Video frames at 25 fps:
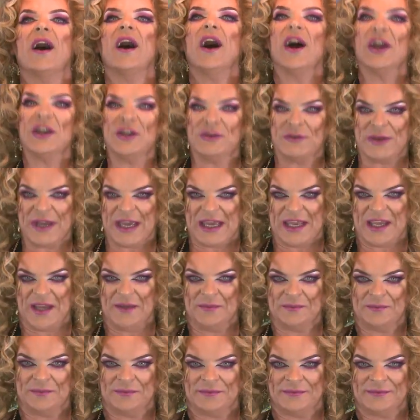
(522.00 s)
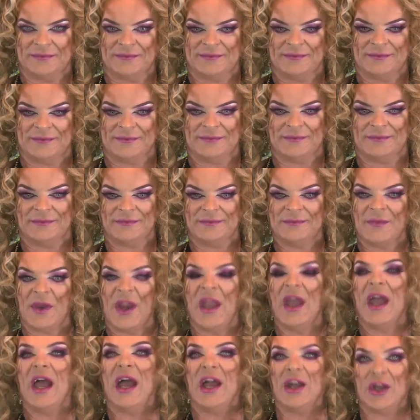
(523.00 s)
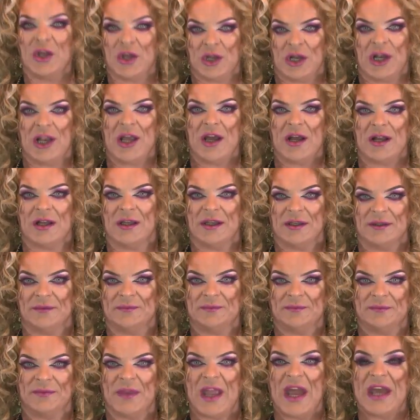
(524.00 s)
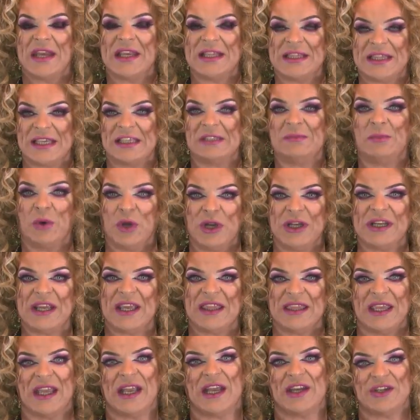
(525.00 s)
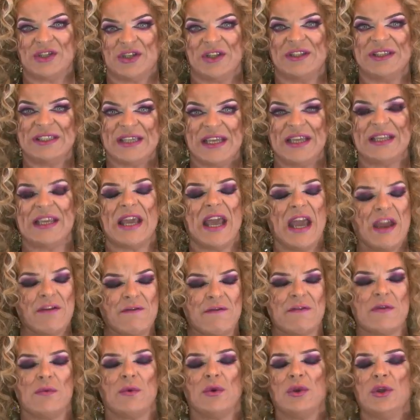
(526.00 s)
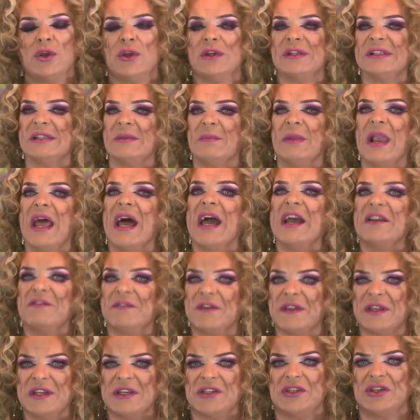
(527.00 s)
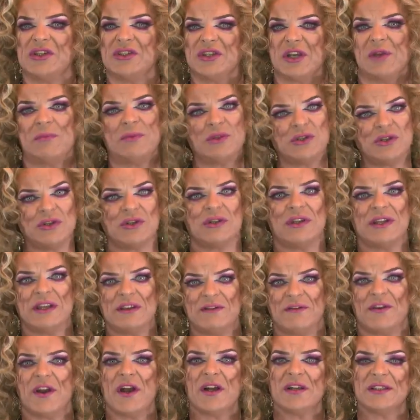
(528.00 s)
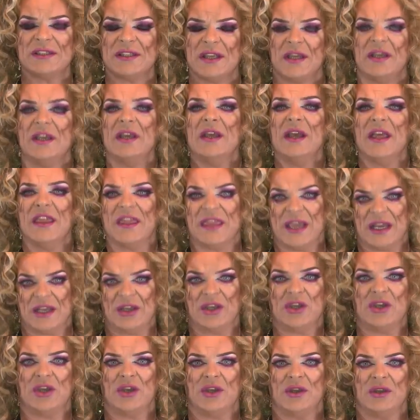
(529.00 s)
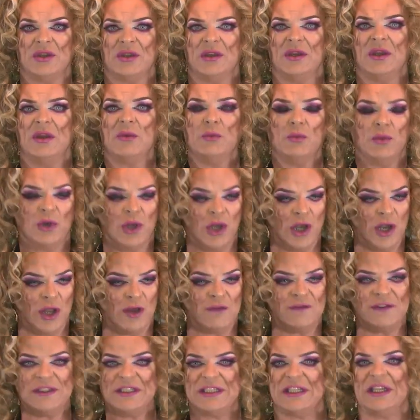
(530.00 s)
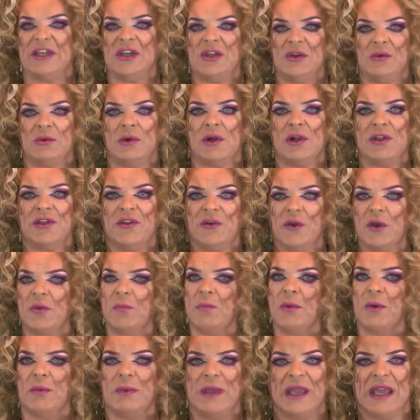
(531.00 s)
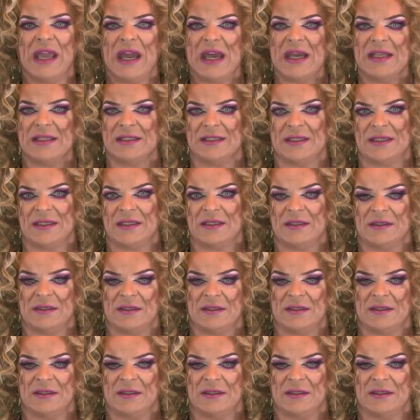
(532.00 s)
Are you ready? And good luck. And at this point, I think I should say to everyone who has applied for this year's Opportunity Frocks, thank you. We'd love to take you all through, but we can't.